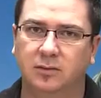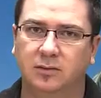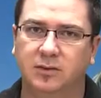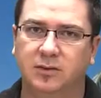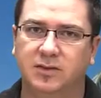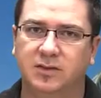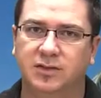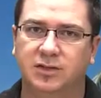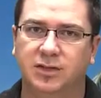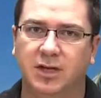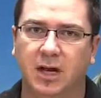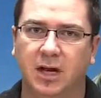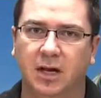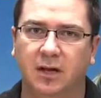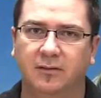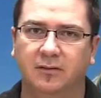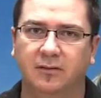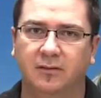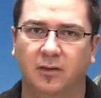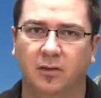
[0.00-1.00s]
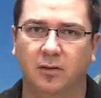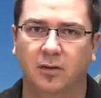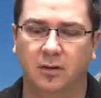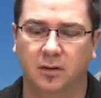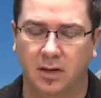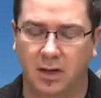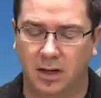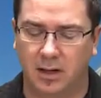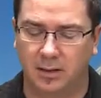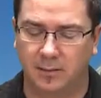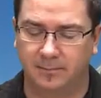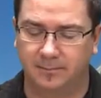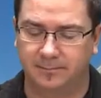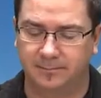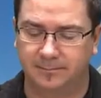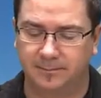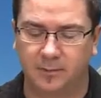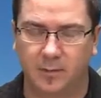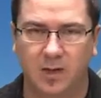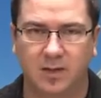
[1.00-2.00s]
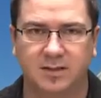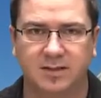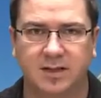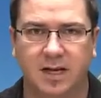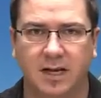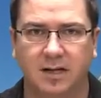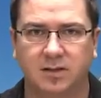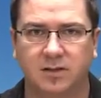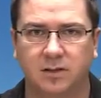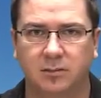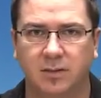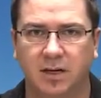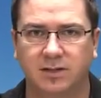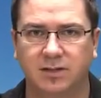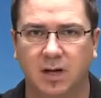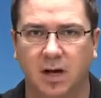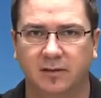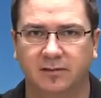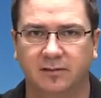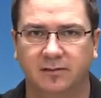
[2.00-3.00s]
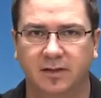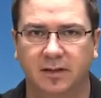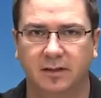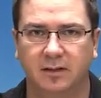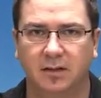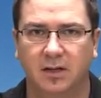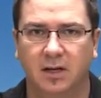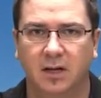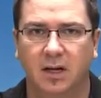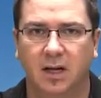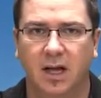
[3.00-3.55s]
shave or sand too much off of it.